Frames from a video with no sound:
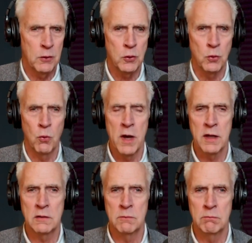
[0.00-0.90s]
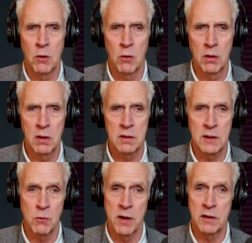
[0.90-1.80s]
who wanted more,
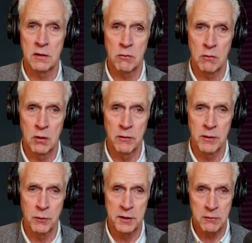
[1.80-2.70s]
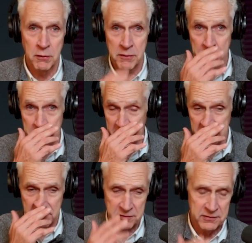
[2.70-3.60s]
they wanted to grow their
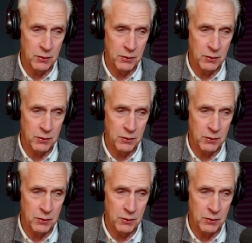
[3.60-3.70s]
business,